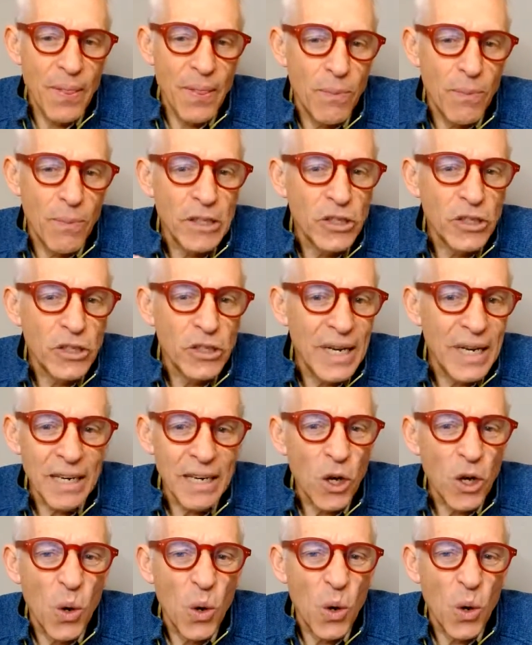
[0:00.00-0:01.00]
we'll do a
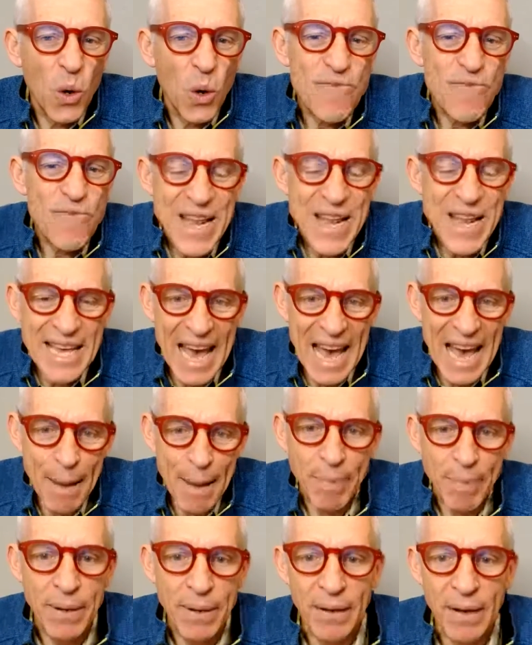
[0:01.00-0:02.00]
little quick
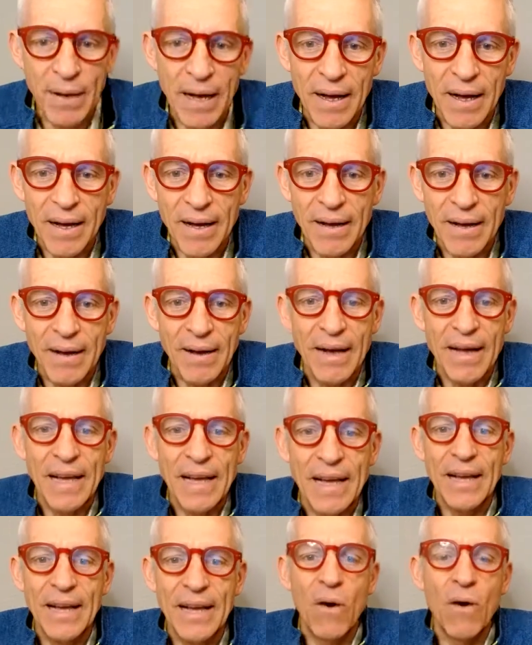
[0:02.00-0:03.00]
recap
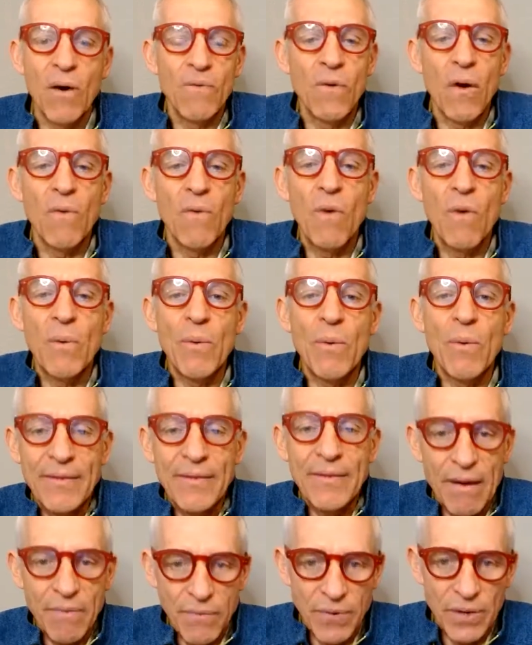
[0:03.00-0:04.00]
of what we did in
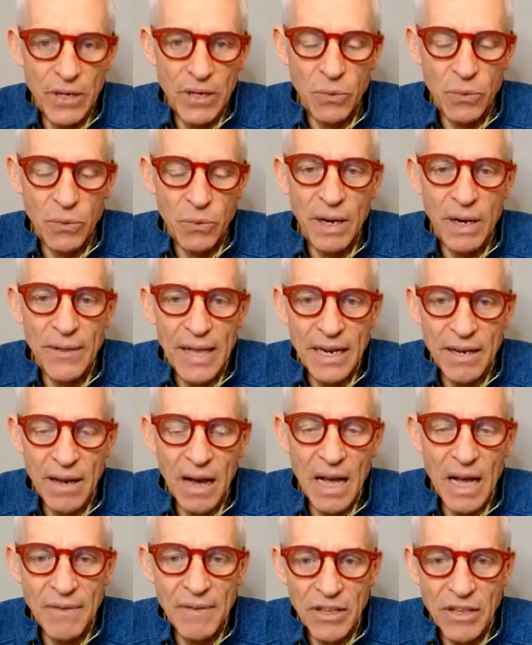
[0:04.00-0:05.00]
that first one and then
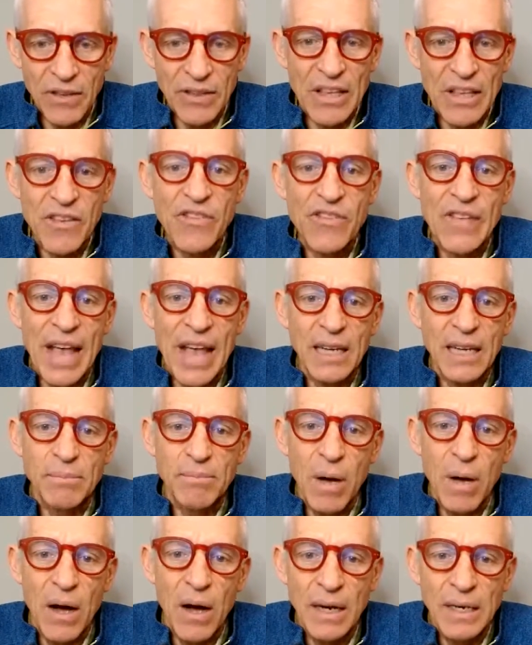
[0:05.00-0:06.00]
dive into this
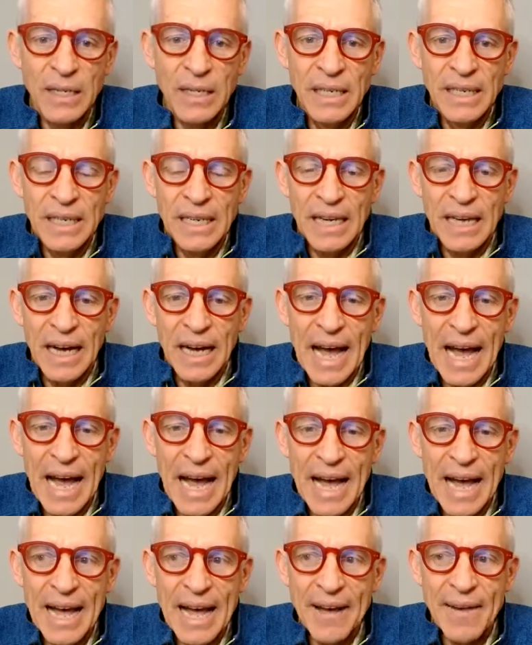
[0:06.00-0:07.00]
second part.
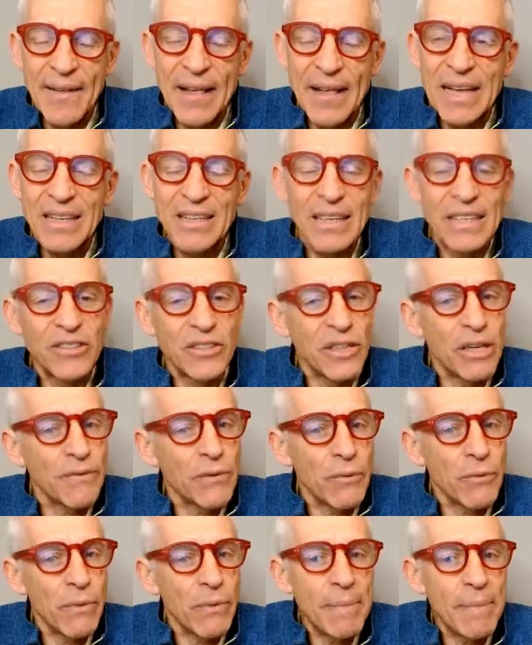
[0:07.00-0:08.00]
And so if
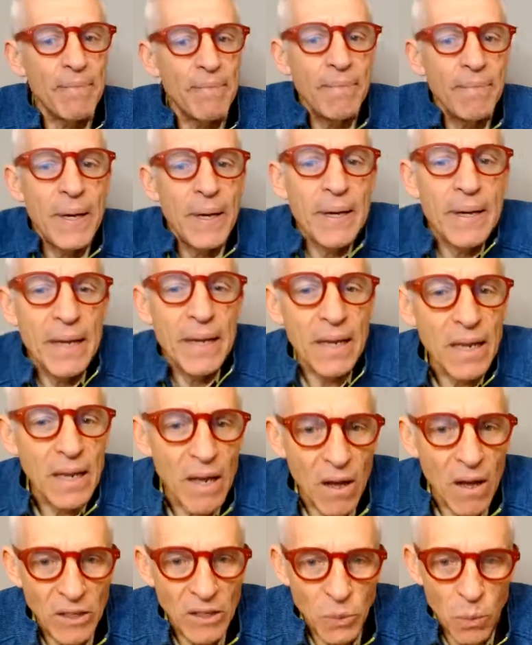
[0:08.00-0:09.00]
you remember
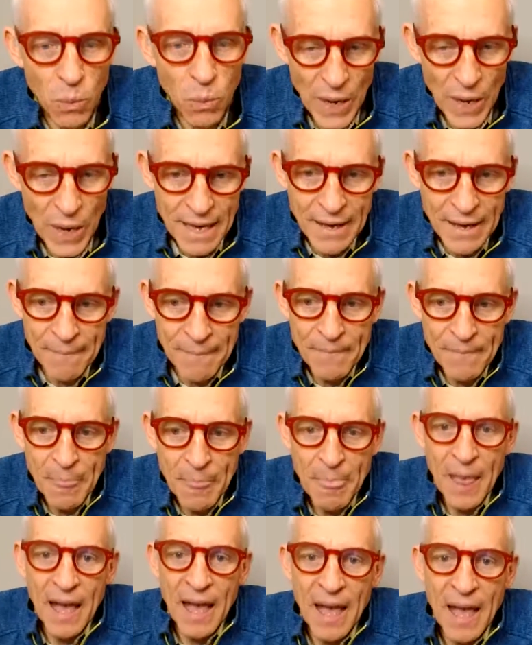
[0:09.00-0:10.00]
last week,
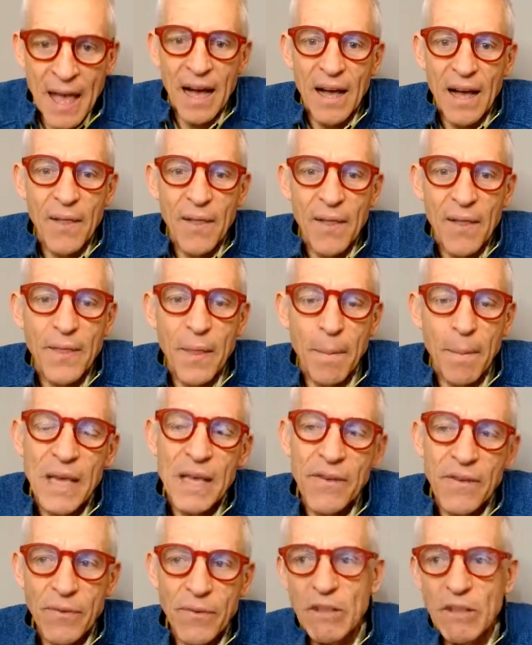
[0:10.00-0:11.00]
the
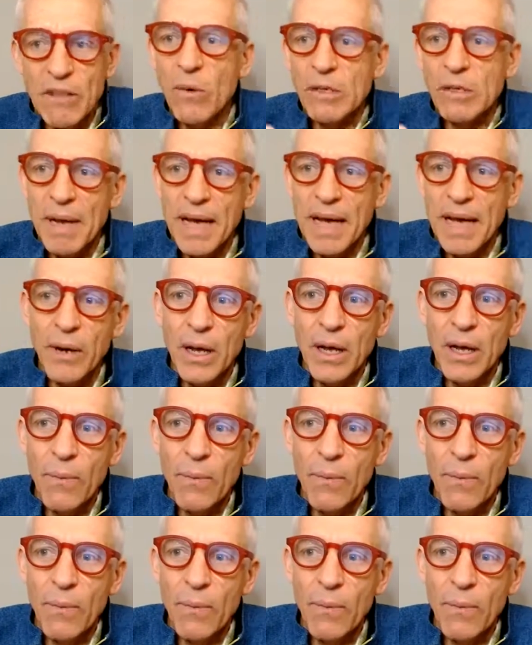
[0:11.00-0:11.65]
pieces we talked about,